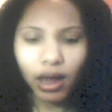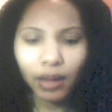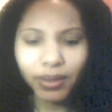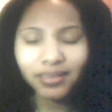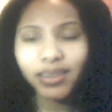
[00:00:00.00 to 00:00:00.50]

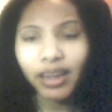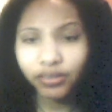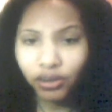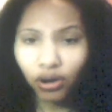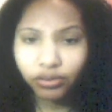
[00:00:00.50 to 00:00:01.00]

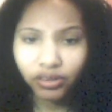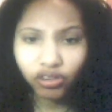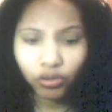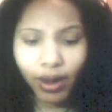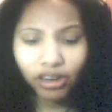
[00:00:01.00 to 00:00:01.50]
Assess your whole
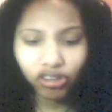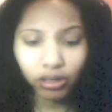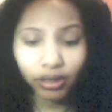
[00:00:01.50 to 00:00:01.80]
situation.